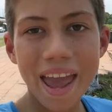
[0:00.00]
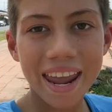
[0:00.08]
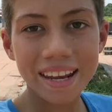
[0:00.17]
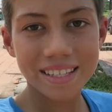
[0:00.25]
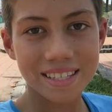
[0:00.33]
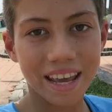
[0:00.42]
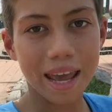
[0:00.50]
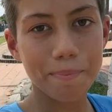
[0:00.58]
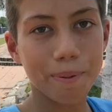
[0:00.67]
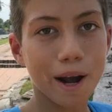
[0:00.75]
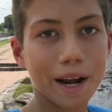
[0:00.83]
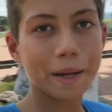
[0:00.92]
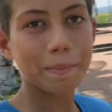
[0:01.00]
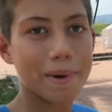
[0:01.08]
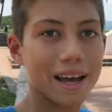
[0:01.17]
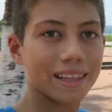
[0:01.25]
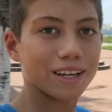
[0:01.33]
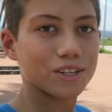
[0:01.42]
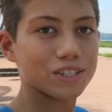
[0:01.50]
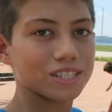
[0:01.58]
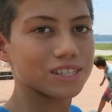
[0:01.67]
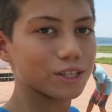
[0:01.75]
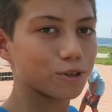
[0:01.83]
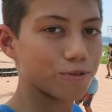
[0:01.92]
main skate park, but there's
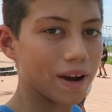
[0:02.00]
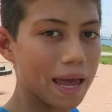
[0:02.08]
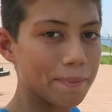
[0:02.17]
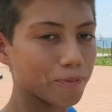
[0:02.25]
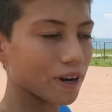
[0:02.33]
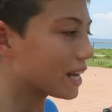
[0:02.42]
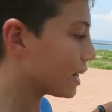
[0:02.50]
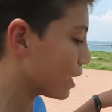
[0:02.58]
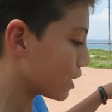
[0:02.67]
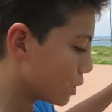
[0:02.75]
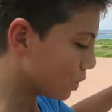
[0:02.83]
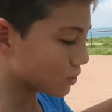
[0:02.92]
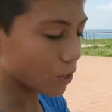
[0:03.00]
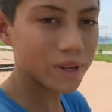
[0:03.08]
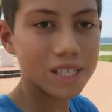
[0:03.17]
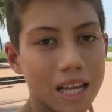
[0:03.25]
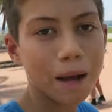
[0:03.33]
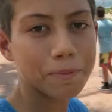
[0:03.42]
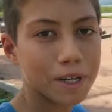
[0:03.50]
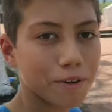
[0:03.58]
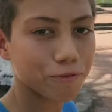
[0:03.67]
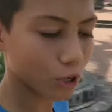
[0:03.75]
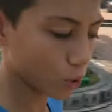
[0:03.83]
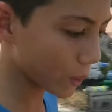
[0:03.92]
this little ramp right here. So we stopped here
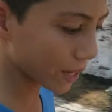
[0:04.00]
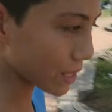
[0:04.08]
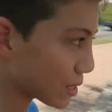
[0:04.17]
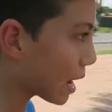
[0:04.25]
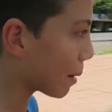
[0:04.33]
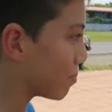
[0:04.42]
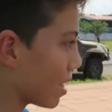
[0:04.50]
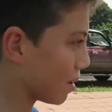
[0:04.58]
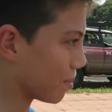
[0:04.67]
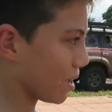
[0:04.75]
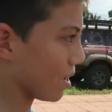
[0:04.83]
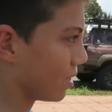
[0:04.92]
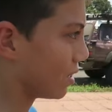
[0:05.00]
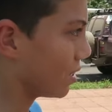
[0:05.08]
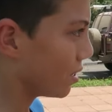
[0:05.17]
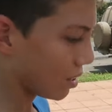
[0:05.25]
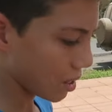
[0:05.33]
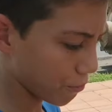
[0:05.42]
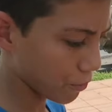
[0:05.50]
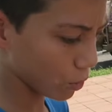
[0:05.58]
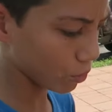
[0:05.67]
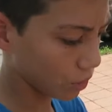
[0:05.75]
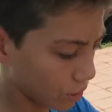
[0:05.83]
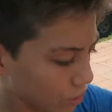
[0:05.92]
for a quick stop maybe, a
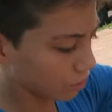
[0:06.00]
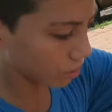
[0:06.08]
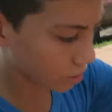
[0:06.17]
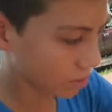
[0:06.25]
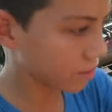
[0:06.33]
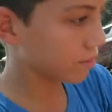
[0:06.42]
few little